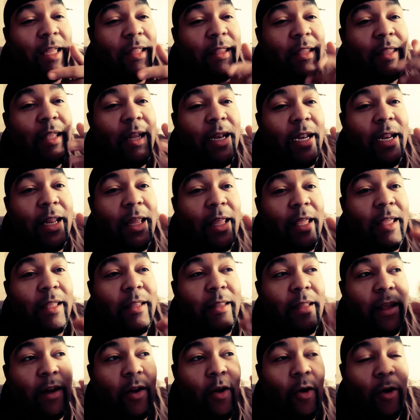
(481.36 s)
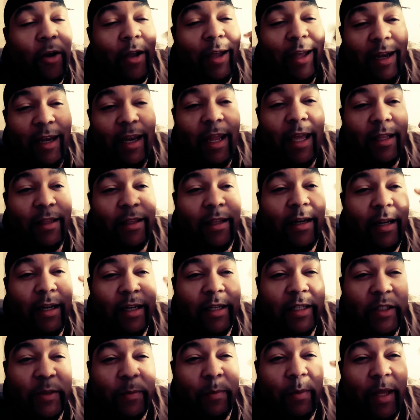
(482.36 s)
and then it all connected. It
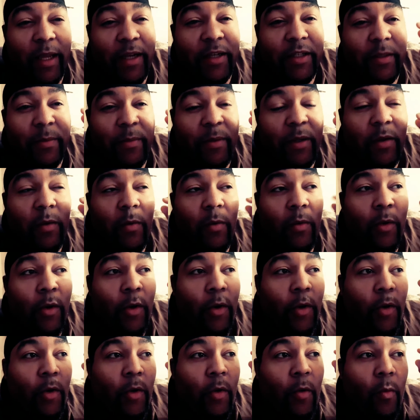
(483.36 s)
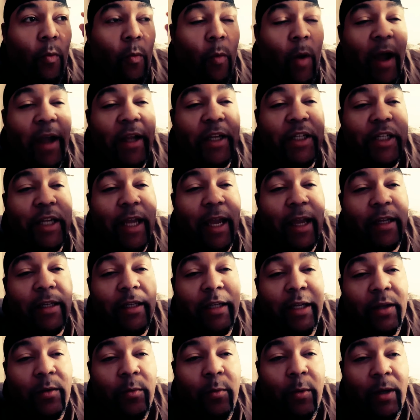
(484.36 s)
explained to me why Jack
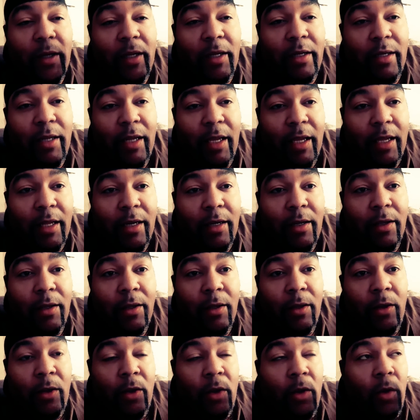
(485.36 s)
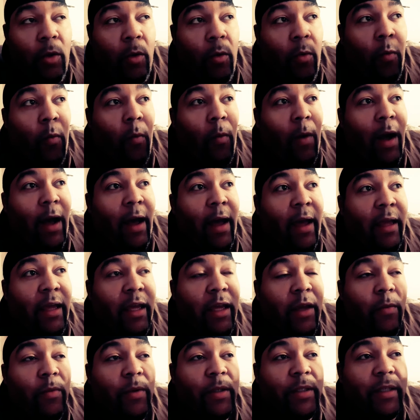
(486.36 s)
did what he did, why
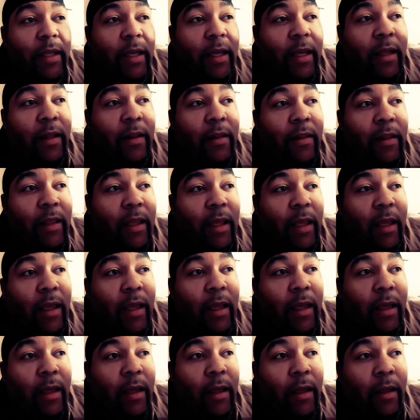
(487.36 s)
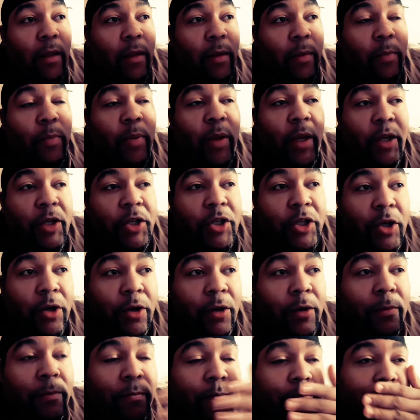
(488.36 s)
he was in the
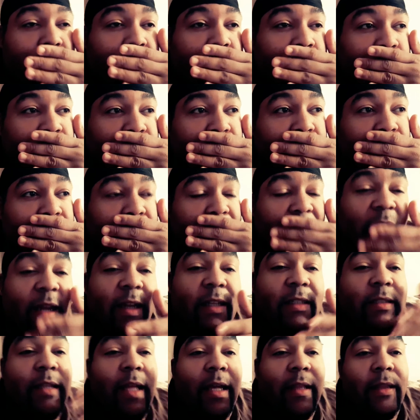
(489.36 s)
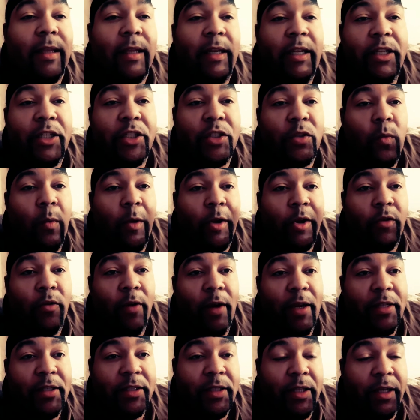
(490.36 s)
picture. And it's not that he just went
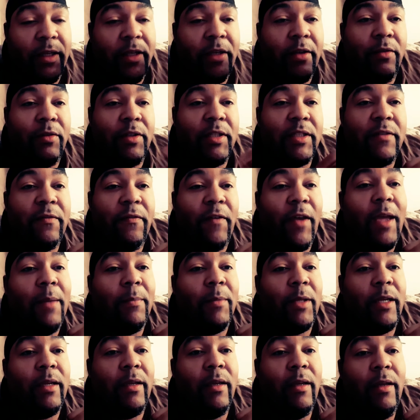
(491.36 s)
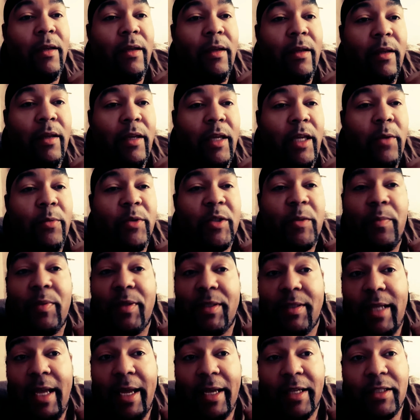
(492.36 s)
crazy and killed his family. He was
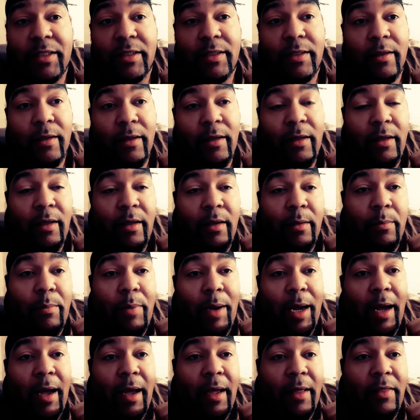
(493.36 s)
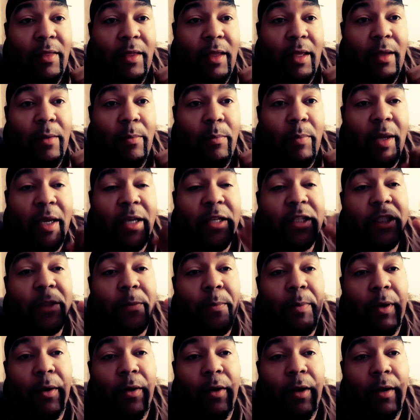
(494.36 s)
possessed by the biggest
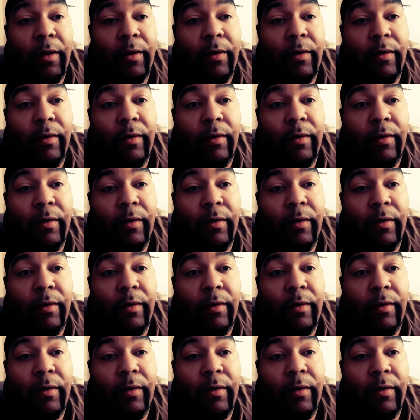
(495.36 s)
spirit